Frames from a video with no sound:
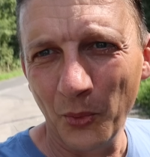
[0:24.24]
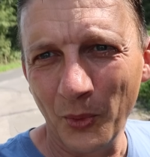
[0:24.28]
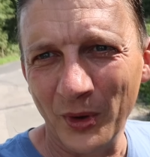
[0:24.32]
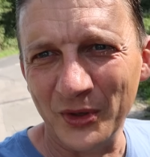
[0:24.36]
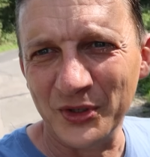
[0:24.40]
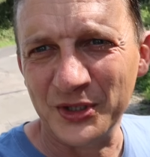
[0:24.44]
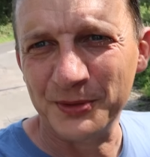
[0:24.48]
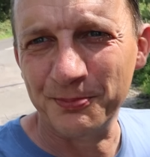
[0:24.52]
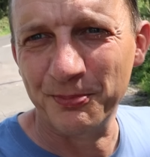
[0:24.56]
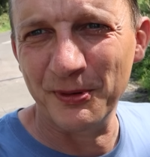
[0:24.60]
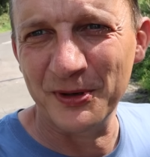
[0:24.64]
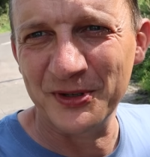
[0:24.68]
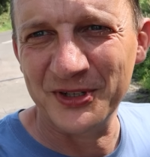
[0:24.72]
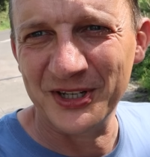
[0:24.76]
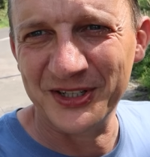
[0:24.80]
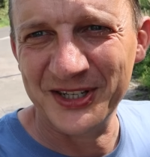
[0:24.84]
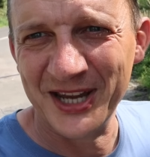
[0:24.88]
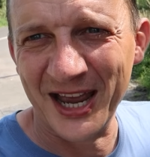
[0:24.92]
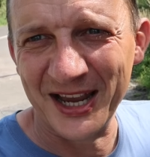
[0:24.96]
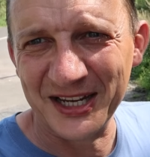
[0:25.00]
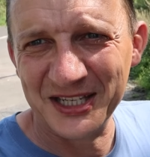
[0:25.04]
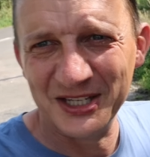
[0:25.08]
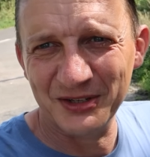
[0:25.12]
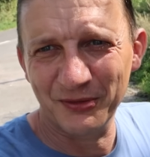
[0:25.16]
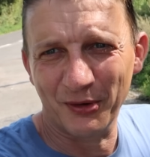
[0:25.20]
One sprinter
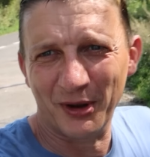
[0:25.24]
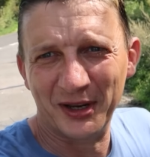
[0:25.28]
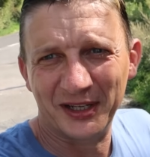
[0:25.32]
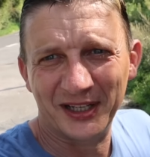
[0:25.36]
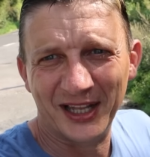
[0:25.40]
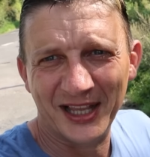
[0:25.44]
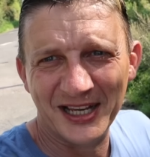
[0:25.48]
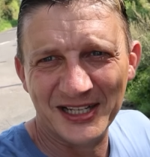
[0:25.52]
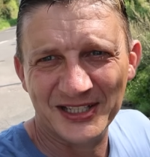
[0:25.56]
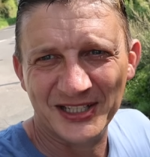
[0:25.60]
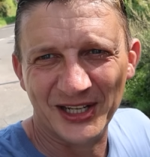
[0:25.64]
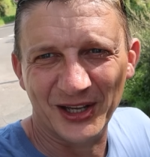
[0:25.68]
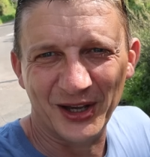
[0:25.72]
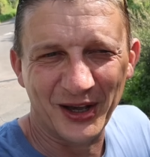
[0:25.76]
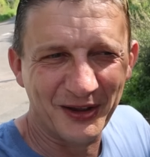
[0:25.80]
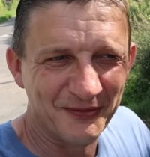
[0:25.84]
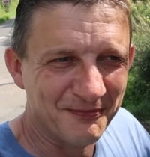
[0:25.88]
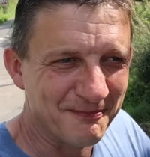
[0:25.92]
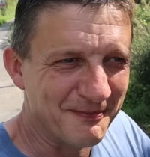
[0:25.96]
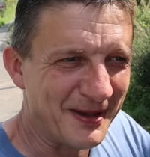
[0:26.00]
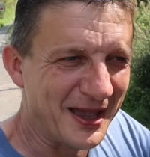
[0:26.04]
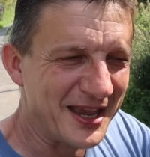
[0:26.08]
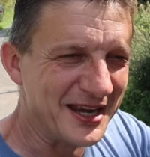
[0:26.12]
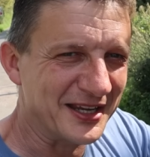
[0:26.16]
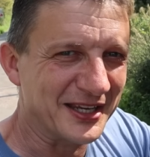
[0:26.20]
taxi ride later,
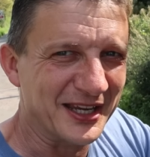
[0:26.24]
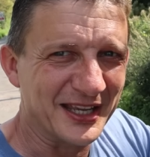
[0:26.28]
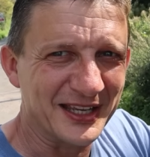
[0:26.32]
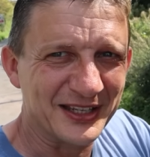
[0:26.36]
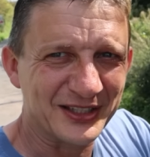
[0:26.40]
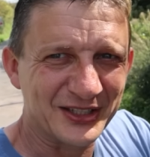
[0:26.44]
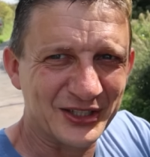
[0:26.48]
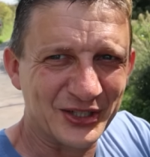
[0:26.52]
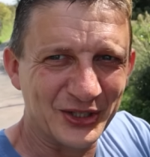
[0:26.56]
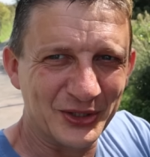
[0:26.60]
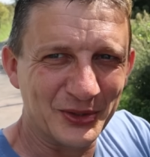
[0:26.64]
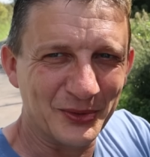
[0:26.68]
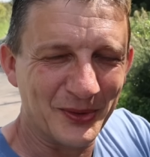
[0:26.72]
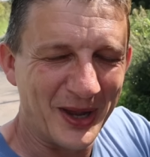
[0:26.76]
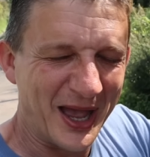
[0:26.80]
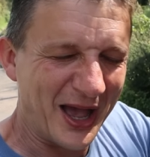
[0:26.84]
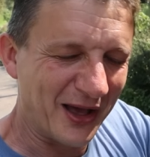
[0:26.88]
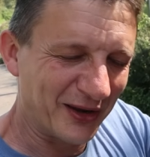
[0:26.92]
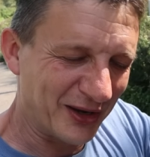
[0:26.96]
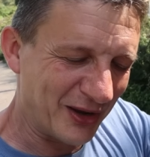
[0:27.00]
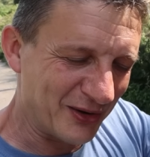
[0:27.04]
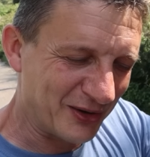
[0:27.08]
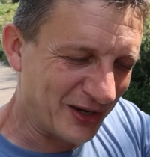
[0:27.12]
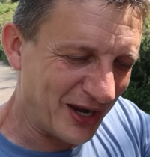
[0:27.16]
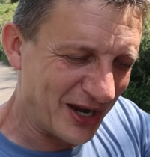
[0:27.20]
I've made it to
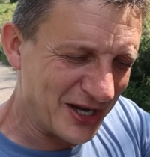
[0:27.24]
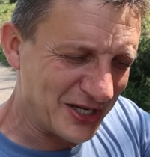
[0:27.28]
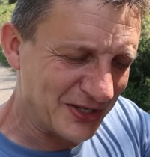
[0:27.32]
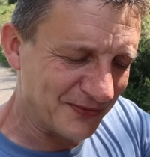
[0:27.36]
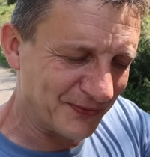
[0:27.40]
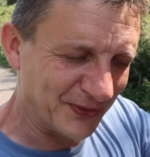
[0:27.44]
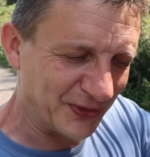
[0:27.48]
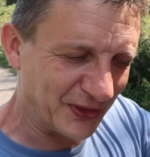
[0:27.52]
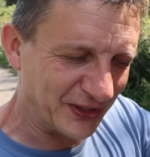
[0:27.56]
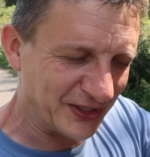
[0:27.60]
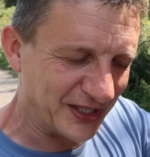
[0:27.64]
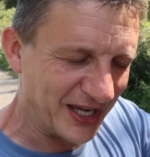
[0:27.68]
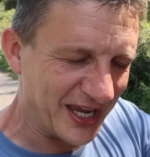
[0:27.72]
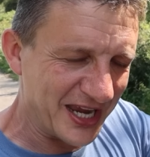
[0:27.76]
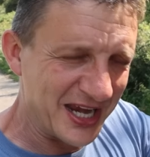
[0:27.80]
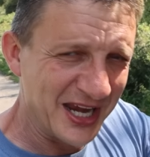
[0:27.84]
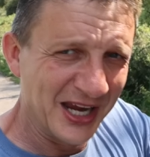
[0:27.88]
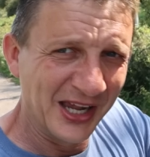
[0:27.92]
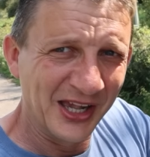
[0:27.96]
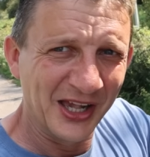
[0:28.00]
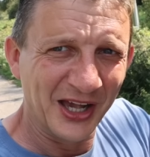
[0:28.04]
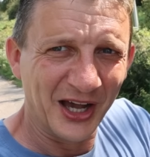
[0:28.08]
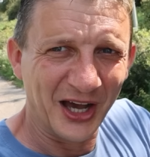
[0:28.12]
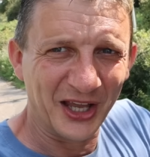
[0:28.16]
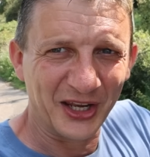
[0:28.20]
our location for the day,
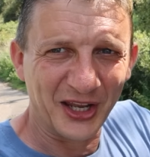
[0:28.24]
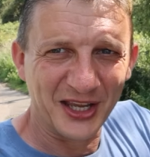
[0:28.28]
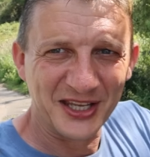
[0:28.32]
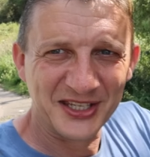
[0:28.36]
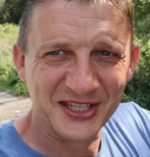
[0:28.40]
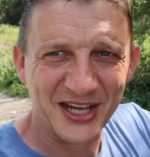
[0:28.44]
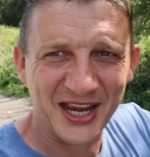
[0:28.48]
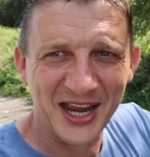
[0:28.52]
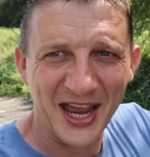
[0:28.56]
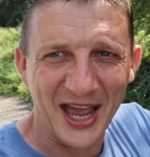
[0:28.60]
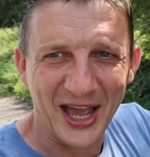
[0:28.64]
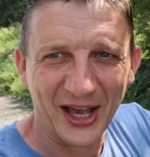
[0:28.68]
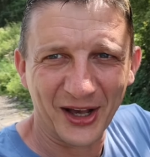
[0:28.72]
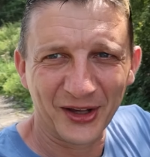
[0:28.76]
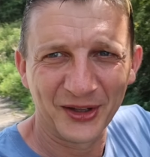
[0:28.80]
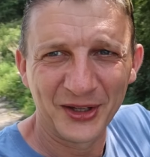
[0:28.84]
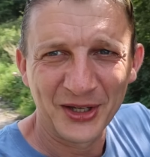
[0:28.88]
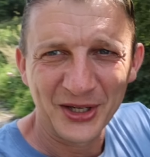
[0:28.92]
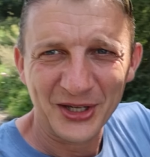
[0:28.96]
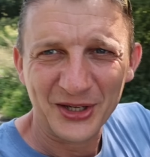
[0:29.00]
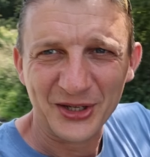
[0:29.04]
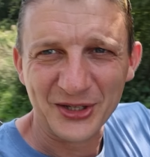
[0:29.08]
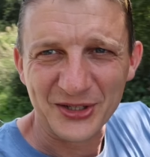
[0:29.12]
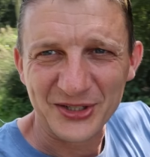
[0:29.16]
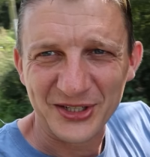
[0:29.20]
and I say our
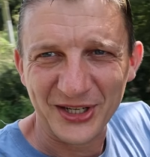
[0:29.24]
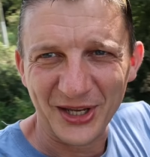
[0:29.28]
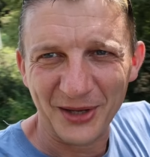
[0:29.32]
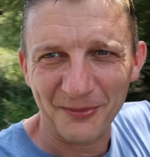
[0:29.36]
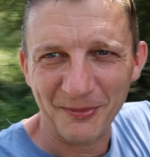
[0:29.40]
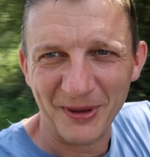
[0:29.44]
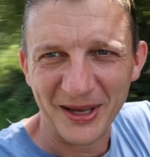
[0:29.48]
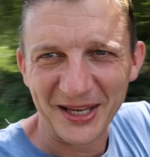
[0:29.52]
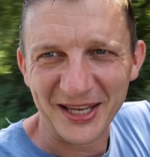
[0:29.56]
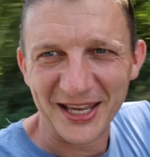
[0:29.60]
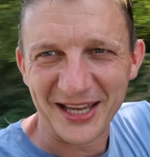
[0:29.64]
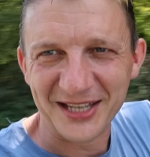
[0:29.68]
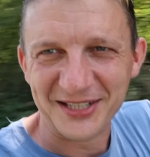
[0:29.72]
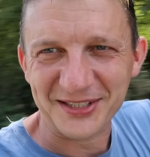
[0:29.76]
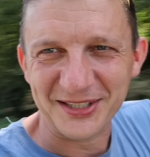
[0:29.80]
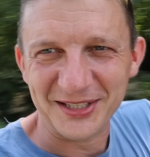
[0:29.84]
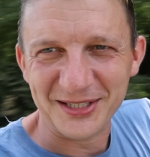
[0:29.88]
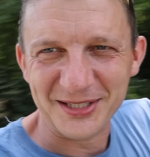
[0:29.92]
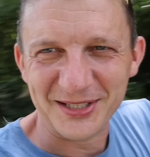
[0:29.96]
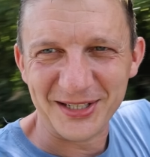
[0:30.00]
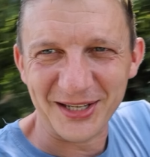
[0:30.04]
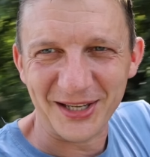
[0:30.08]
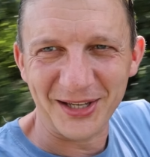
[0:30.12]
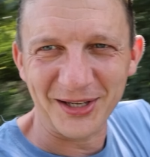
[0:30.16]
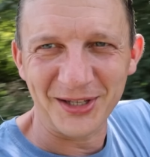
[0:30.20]
because uh, my guest
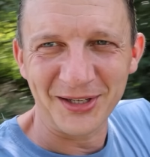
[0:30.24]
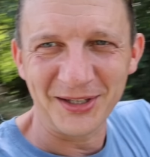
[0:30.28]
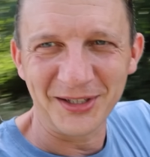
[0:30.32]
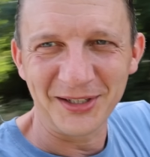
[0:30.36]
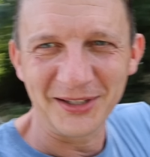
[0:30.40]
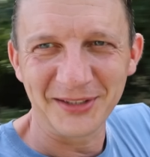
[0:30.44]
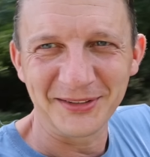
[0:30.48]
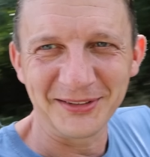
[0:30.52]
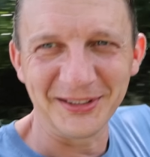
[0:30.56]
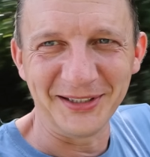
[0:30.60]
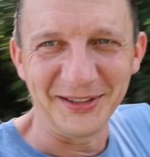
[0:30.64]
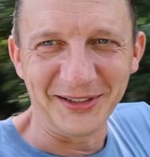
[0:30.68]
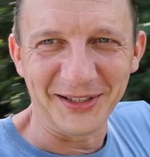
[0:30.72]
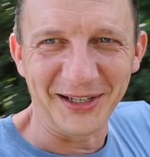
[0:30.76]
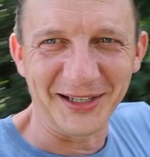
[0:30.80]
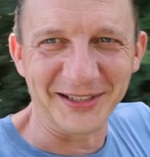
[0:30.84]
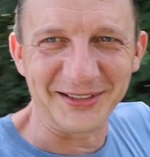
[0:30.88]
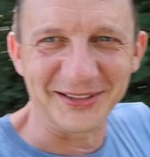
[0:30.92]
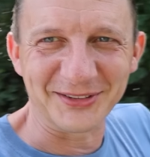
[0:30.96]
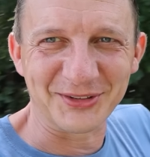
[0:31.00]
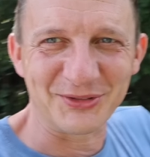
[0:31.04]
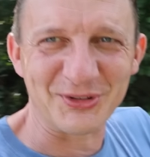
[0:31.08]
is... Uh, I